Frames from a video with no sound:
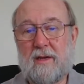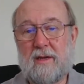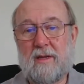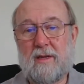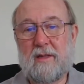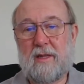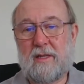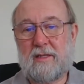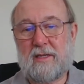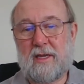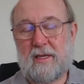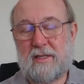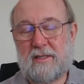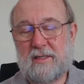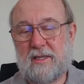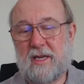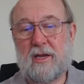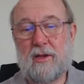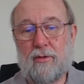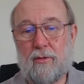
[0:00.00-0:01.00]
let's say
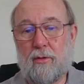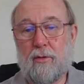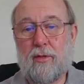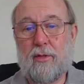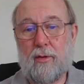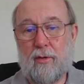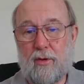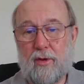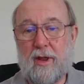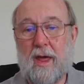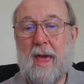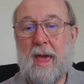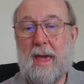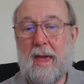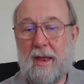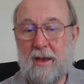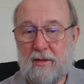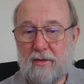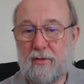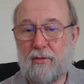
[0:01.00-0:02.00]
second or third
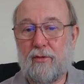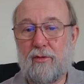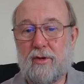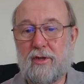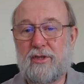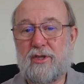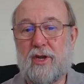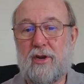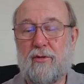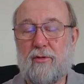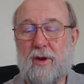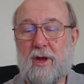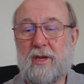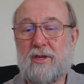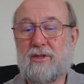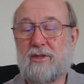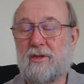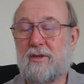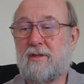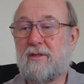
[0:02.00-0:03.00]
hand through the
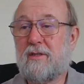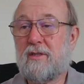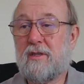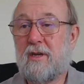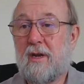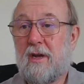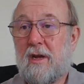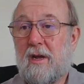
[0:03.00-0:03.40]
generations,